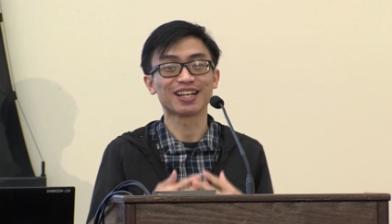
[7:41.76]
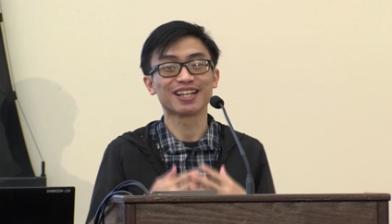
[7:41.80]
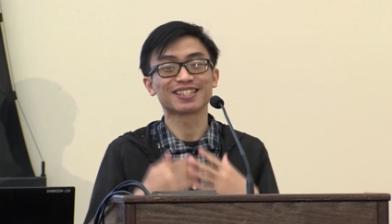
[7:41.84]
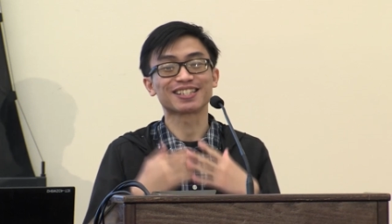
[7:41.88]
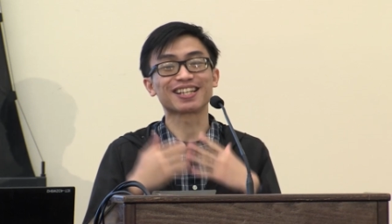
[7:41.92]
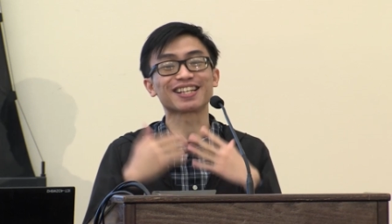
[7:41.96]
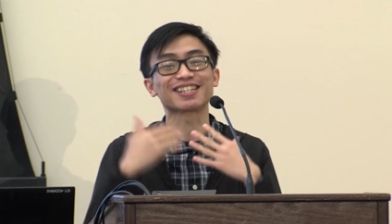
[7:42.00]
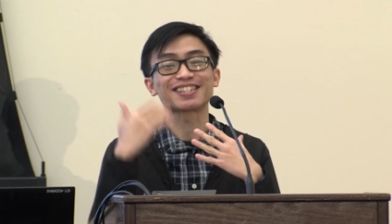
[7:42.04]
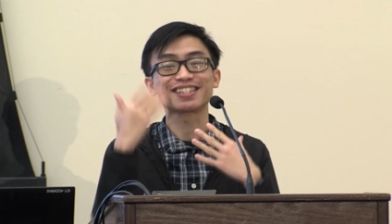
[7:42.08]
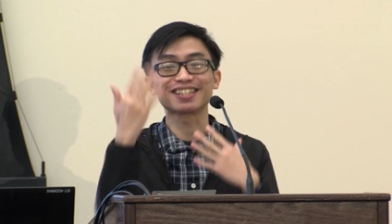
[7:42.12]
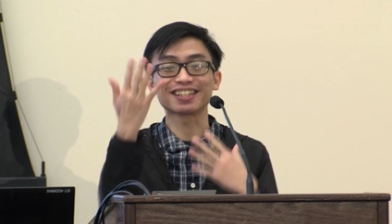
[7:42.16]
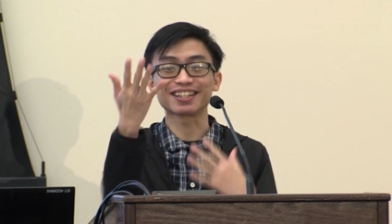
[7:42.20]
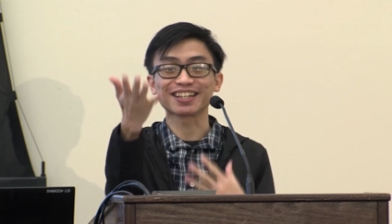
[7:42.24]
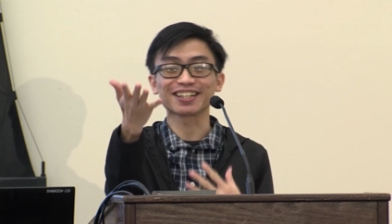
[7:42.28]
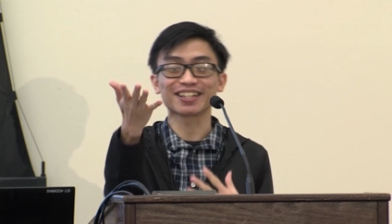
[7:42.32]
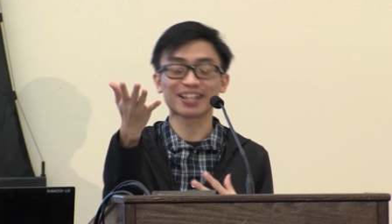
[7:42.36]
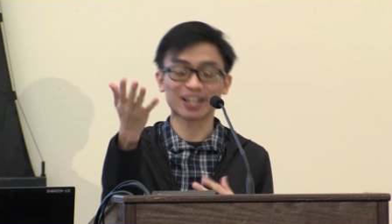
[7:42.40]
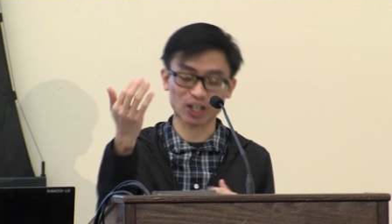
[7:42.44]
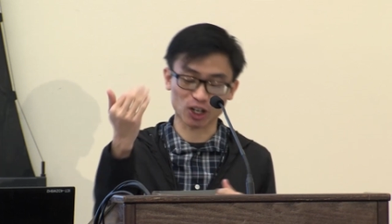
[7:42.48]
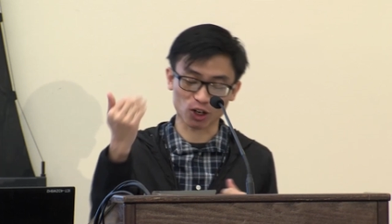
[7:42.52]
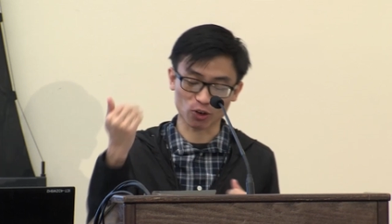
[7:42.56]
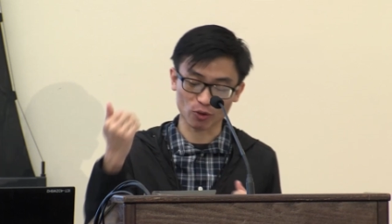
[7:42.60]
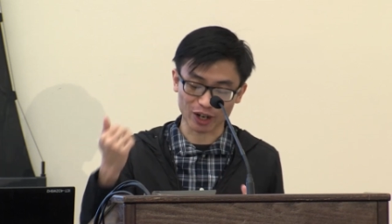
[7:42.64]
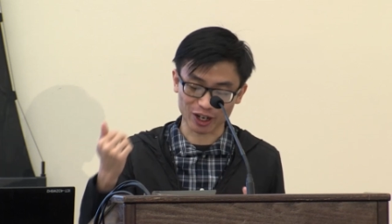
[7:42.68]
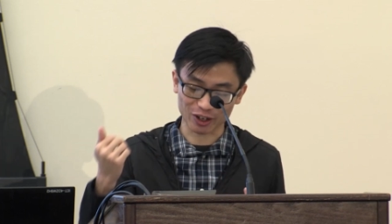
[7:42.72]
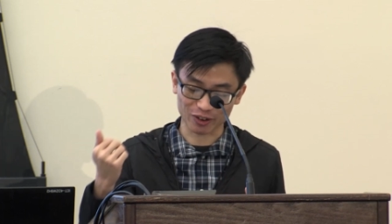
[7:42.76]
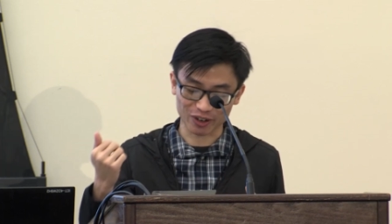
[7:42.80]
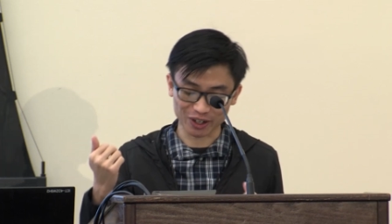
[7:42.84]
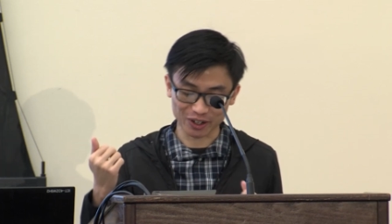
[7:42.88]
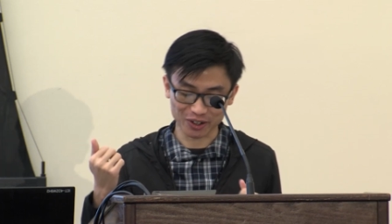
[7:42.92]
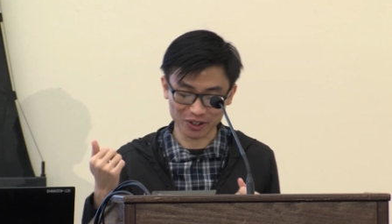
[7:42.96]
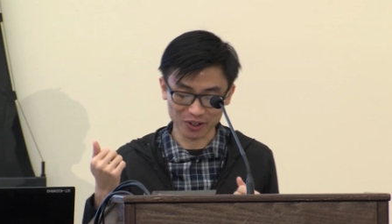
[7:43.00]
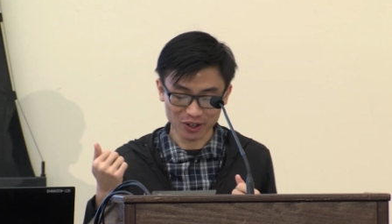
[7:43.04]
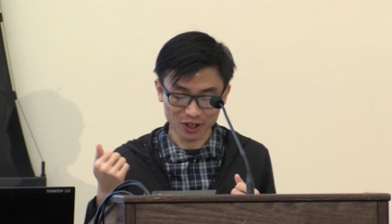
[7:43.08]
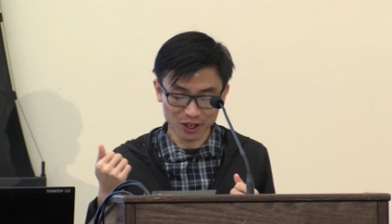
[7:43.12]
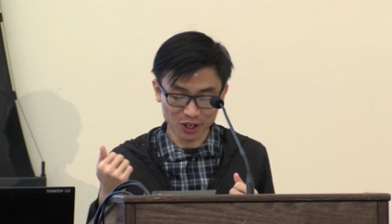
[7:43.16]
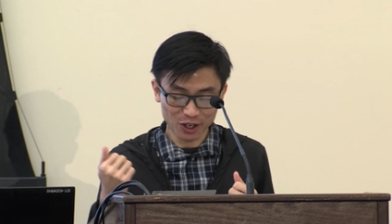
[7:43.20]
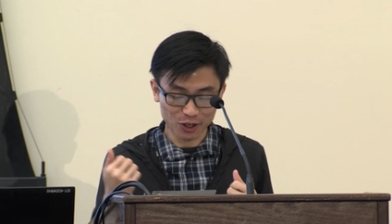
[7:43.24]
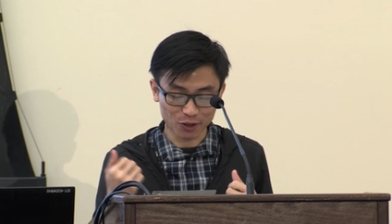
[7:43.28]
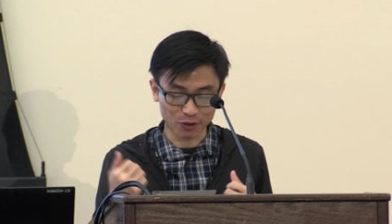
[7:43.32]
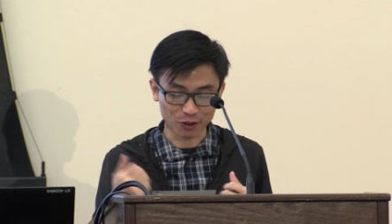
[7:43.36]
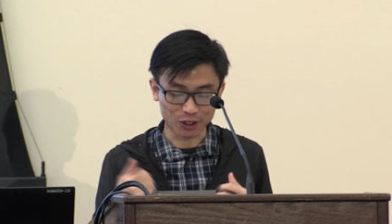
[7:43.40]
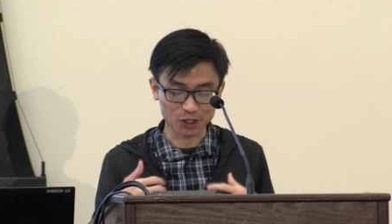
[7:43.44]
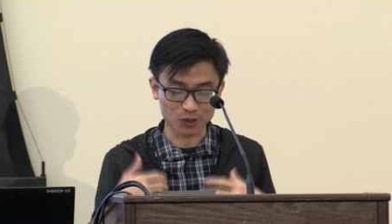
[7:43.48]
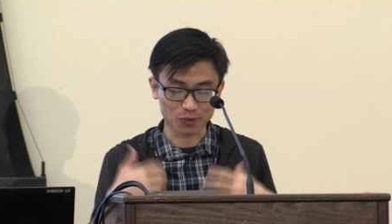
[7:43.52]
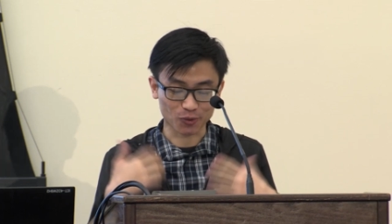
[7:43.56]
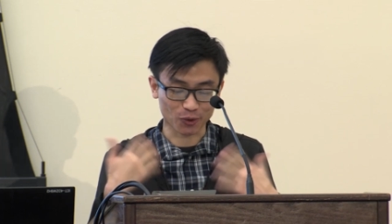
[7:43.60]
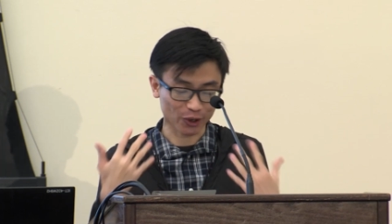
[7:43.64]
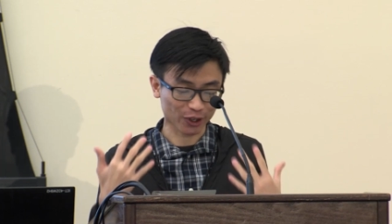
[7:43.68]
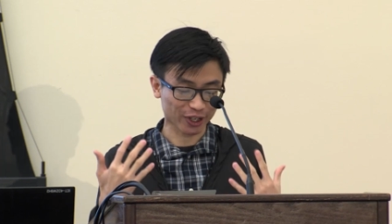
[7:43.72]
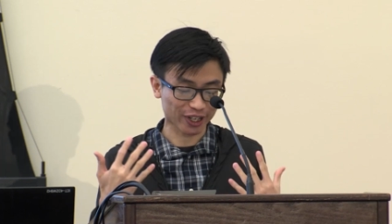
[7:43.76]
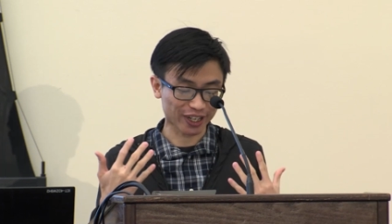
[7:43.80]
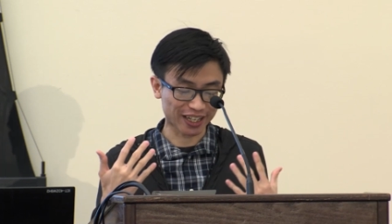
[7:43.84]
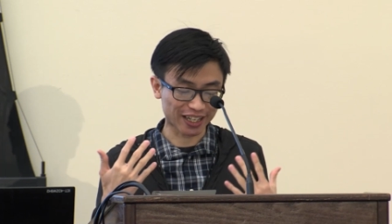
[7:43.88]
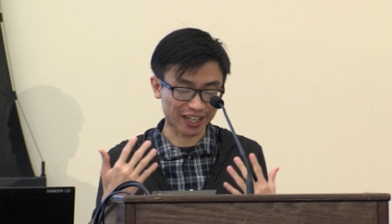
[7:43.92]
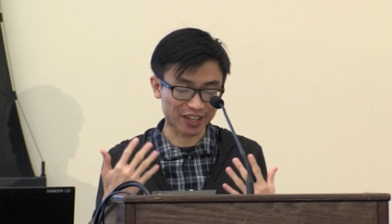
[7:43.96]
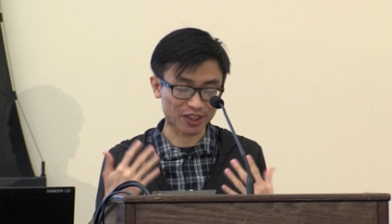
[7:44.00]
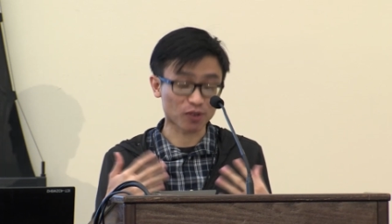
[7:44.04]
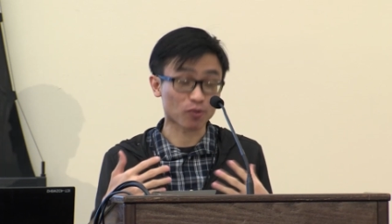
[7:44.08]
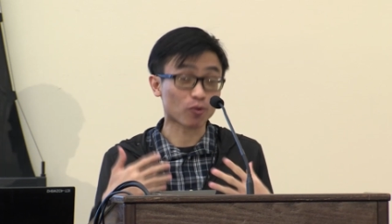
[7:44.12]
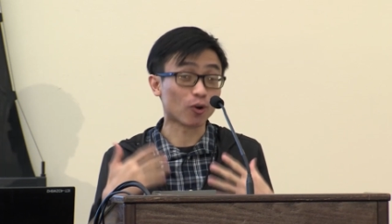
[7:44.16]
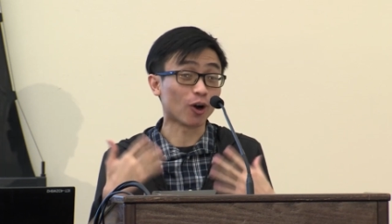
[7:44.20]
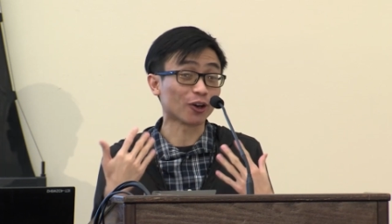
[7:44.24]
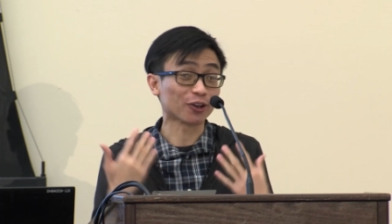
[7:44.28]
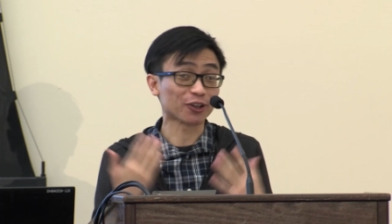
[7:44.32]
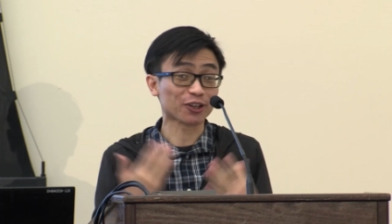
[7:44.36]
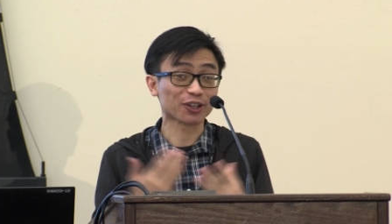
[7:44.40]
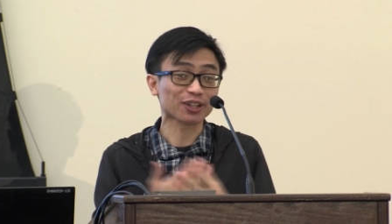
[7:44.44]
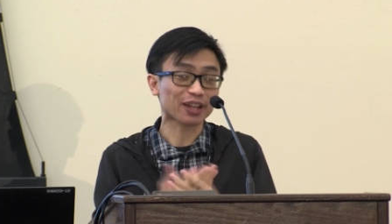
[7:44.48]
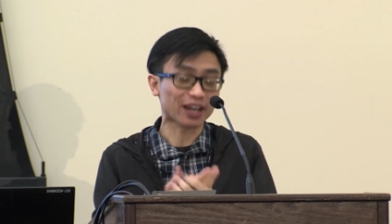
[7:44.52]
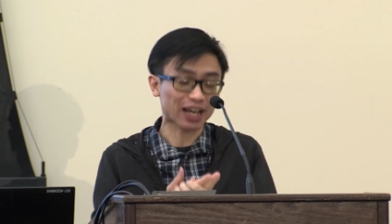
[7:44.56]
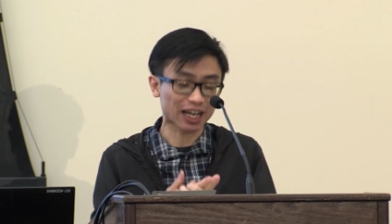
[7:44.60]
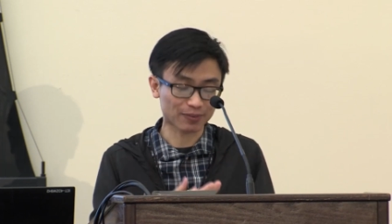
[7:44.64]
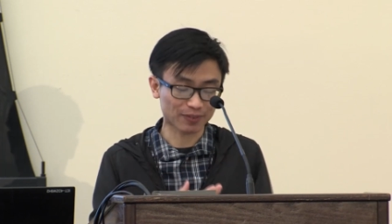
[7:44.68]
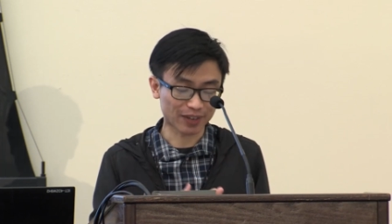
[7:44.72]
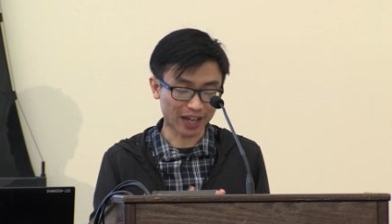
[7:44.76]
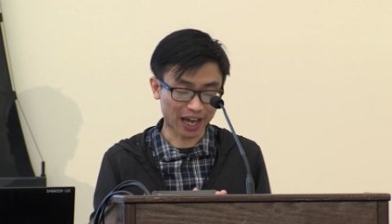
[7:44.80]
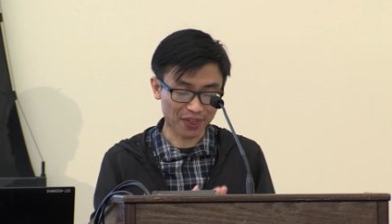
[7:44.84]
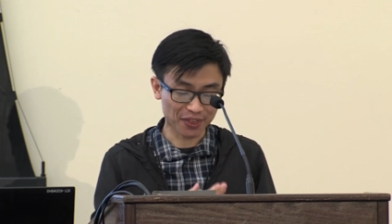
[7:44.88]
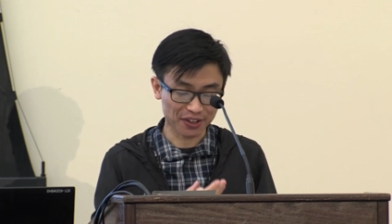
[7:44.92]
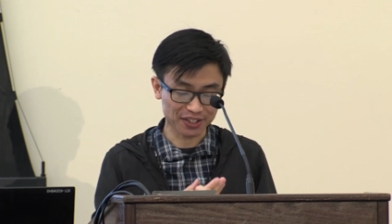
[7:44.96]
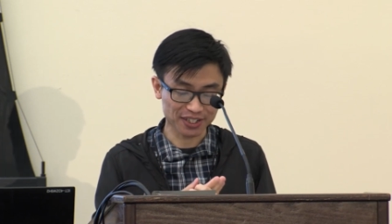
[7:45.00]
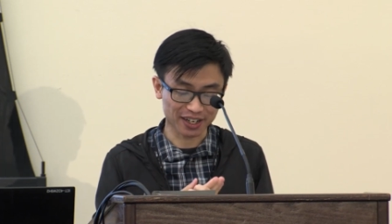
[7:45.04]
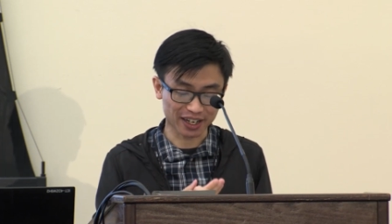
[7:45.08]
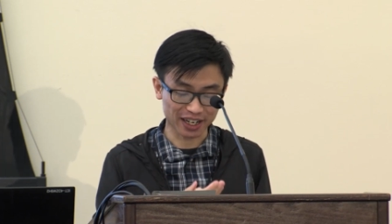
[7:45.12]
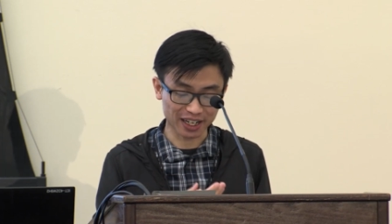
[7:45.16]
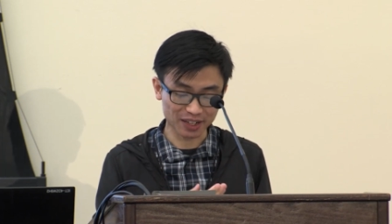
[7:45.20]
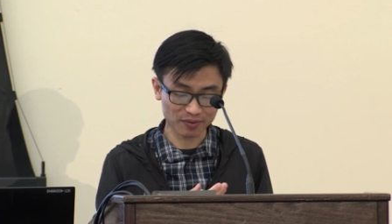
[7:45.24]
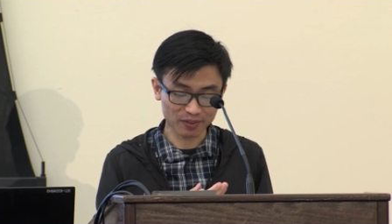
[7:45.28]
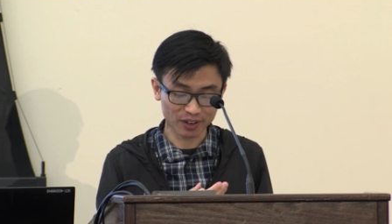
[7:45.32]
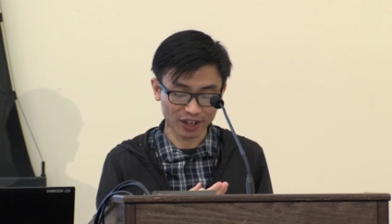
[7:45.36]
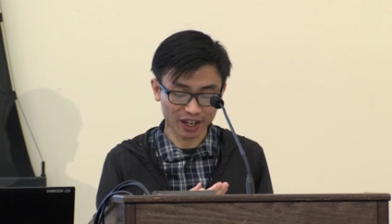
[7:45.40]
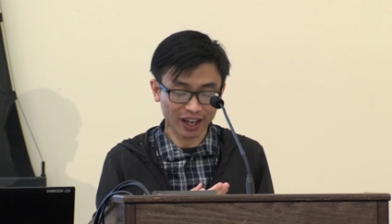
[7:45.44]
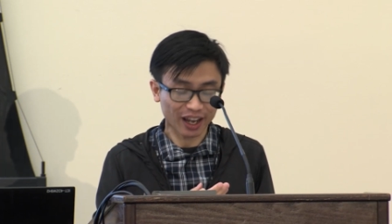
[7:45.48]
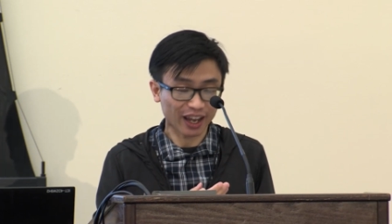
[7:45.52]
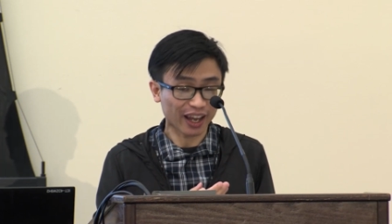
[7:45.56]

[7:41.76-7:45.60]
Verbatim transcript: Cecilia Aguero, who was working in the Walker Lab at the time,